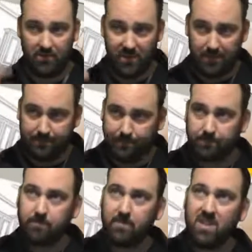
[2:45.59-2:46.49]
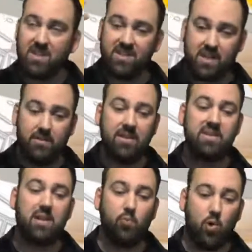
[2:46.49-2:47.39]
But ceilings
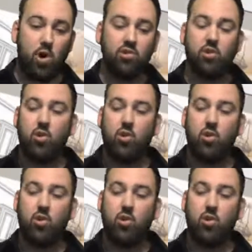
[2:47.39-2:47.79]
and walls,